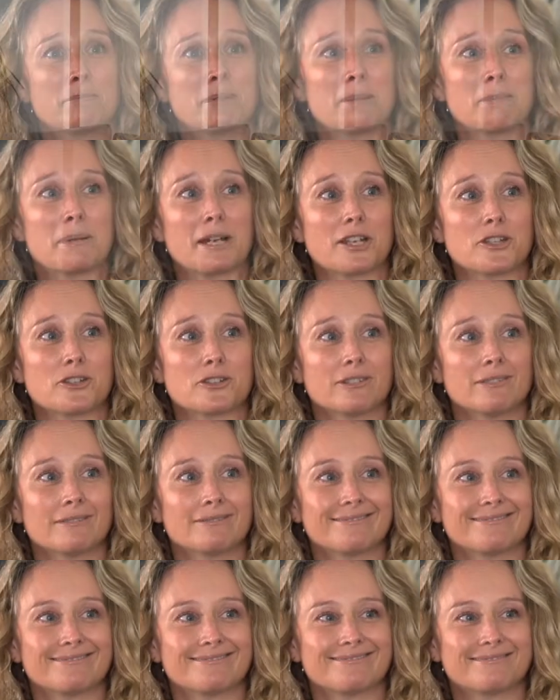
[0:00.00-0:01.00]
Be patient,
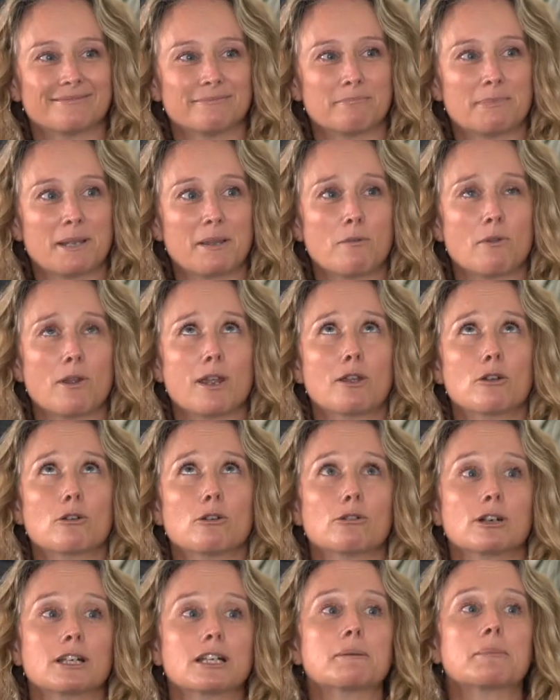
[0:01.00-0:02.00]
be
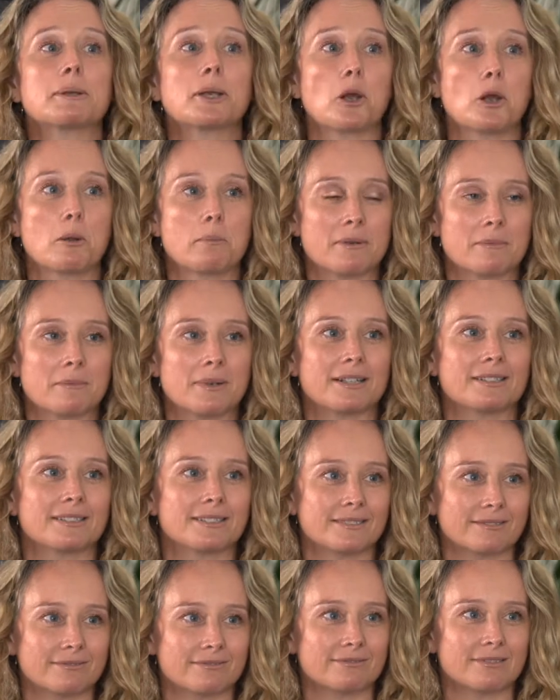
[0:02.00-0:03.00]
incredibly
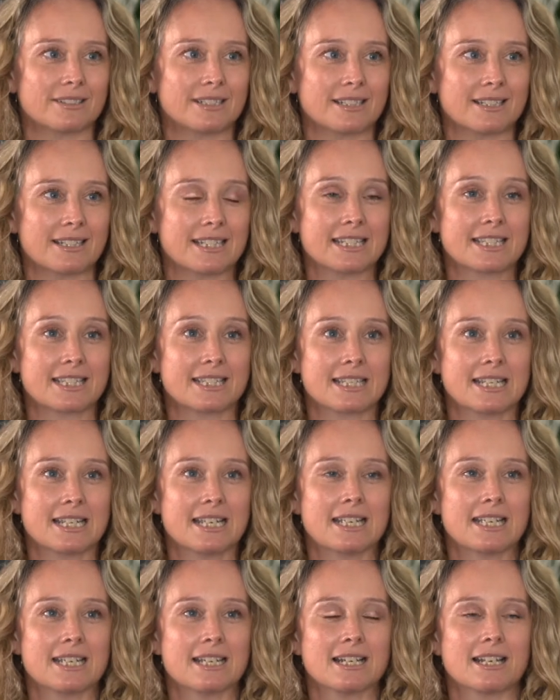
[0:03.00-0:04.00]
open-minded, right? It's
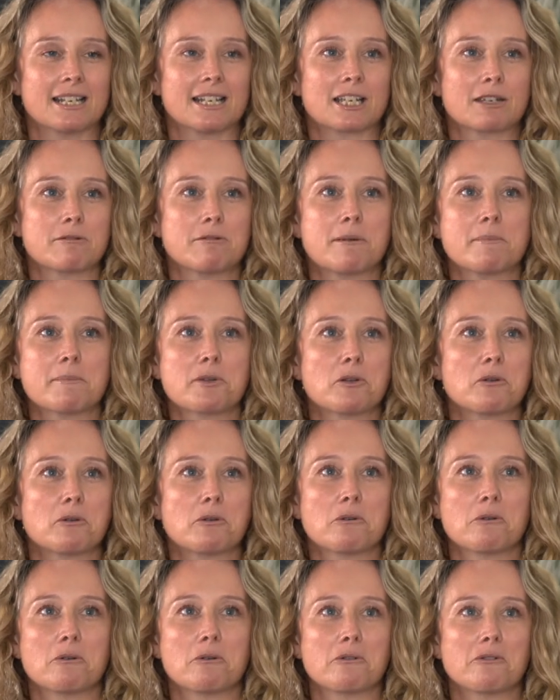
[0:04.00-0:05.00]
like, you remember
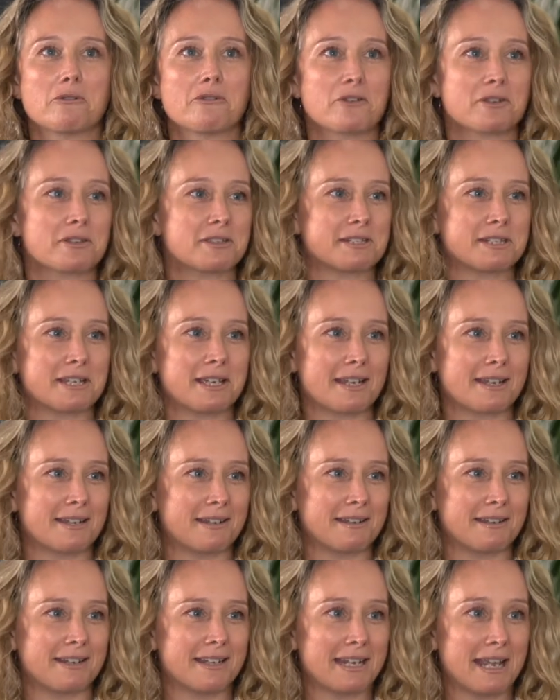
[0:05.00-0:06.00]
your first day in
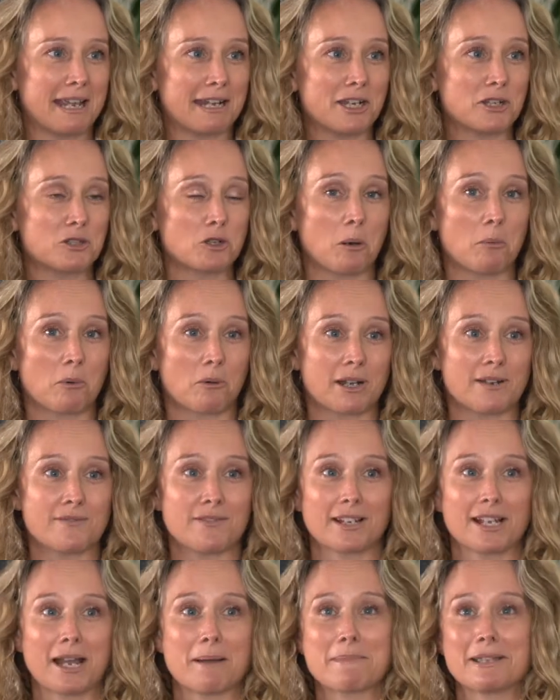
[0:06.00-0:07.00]
any job or
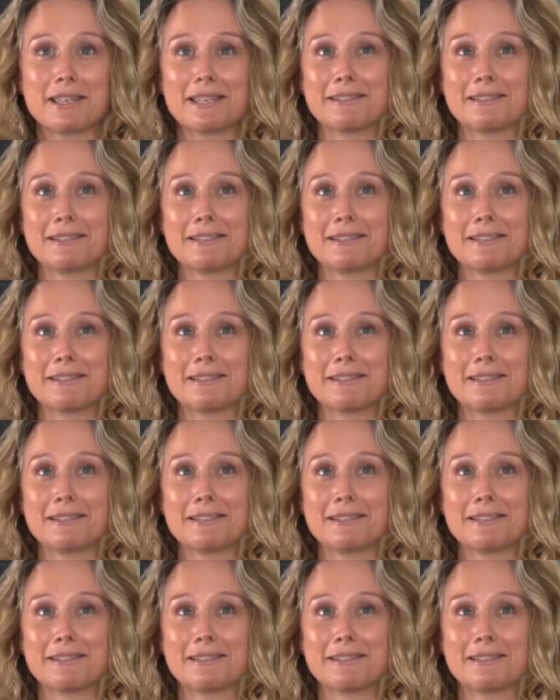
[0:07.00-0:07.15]
even coming